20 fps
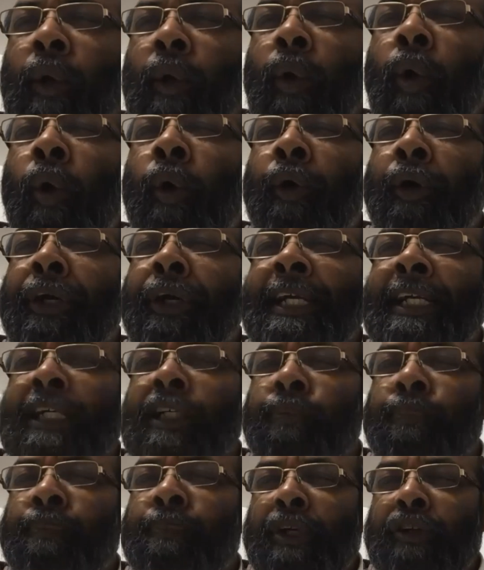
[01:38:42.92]

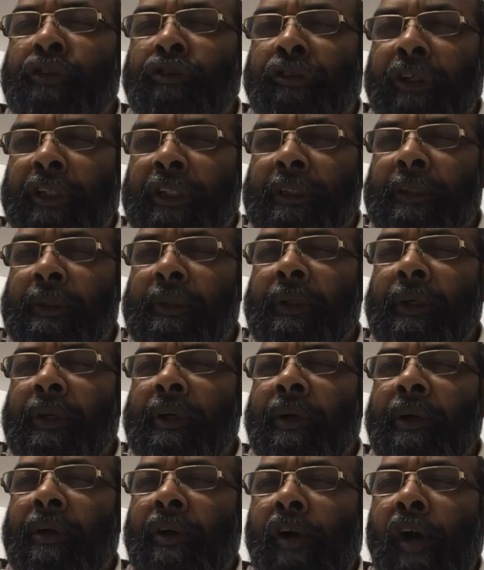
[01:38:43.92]
glorious picture
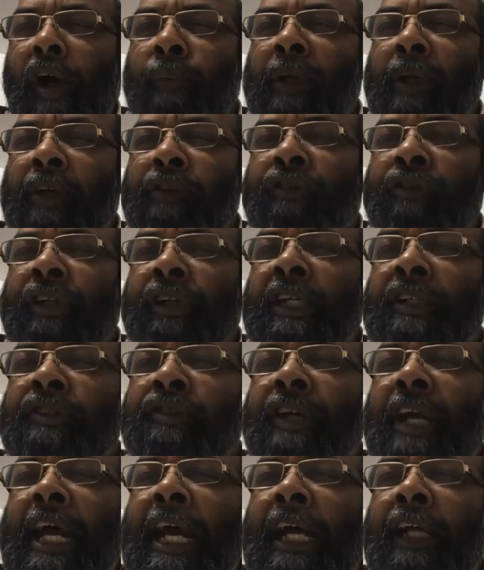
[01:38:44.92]
of the
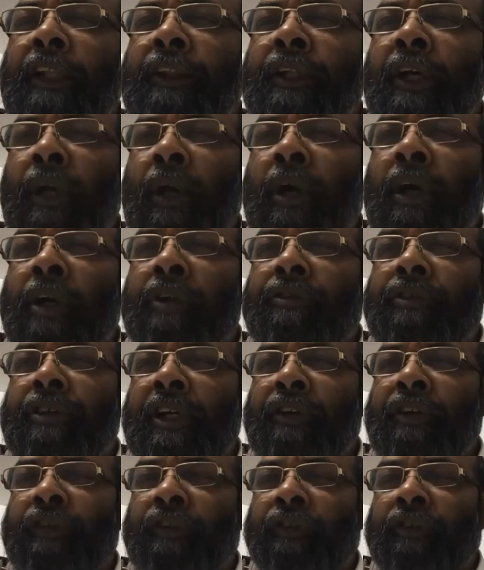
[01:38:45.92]
church and the Lord
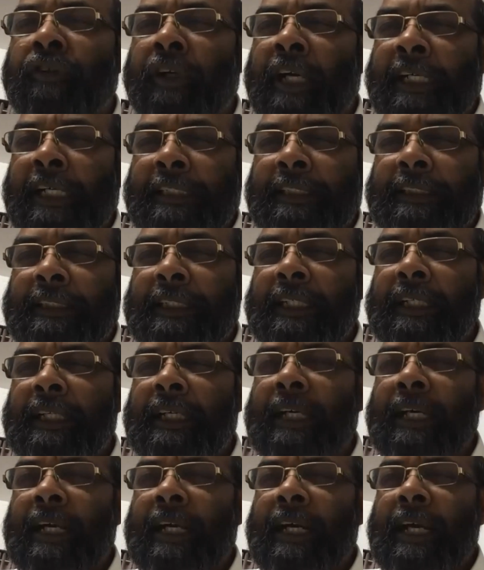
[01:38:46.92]
Jesus Christ,
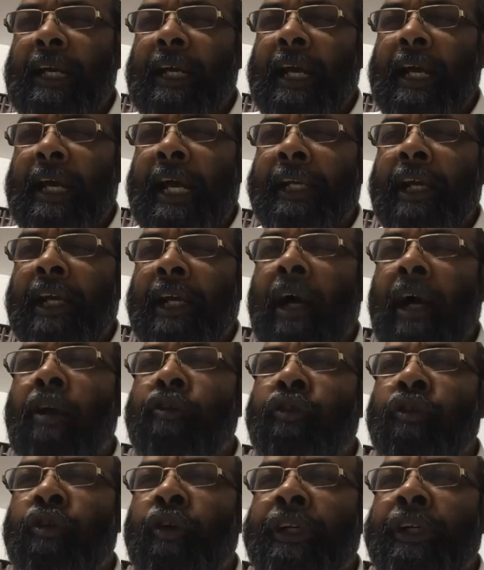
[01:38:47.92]
and
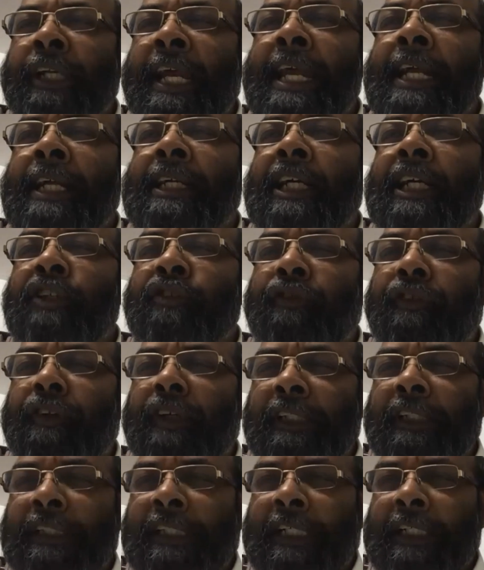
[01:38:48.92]
also take us
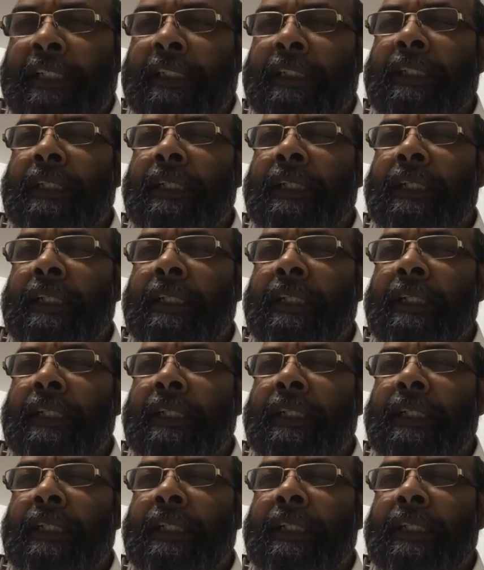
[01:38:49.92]
further.